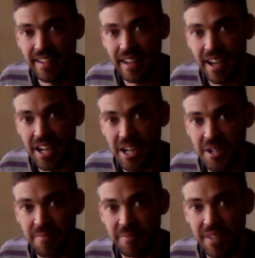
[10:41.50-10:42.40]

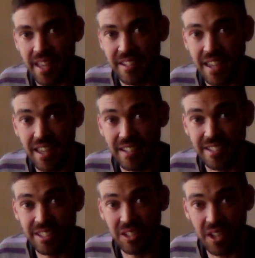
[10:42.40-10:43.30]
And yeah,
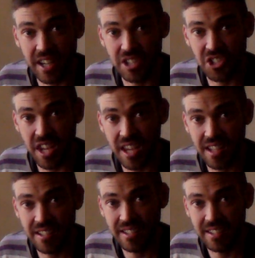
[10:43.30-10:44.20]
like, share,
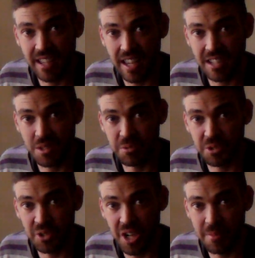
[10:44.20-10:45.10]
and
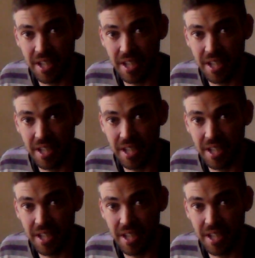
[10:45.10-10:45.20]
subscribe.